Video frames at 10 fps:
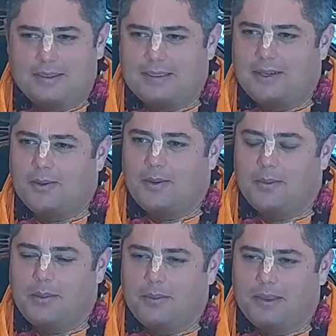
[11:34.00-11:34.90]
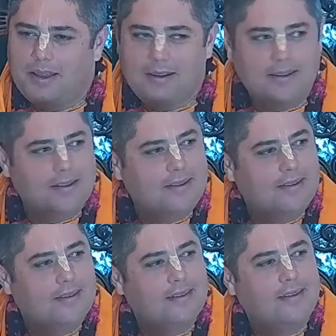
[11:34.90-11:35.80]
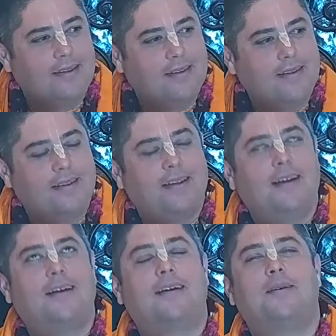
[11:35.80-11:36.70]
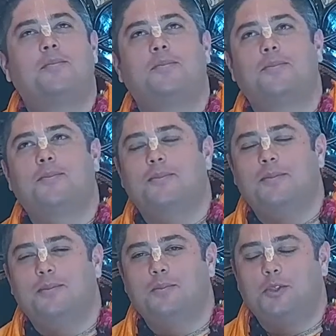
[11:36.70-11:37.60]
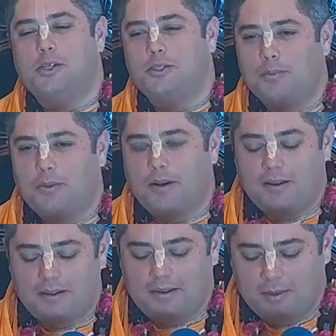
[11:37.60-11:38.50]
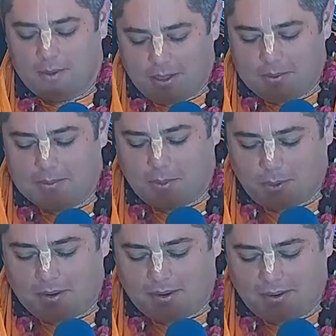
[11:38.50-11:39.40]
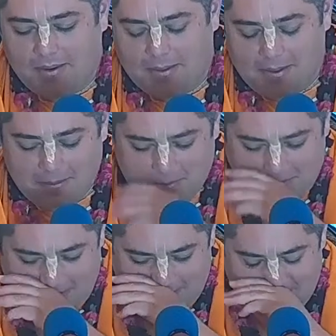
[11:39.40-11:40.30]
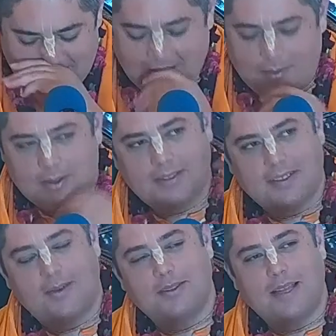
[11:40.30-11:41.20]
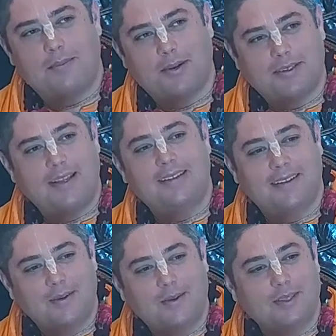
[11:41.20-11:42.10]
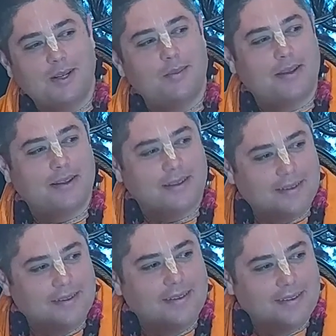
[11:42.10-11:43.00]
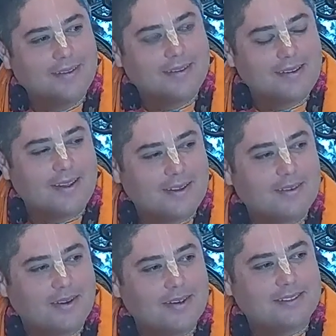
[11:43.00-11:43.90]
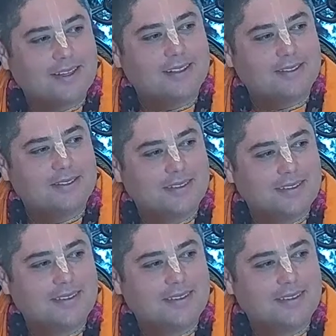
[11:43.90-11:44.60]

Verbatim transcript: Does anyone remember that? Um, Shishupala, when he was born, he was, it was like predicted he was going to be a, a criticizer.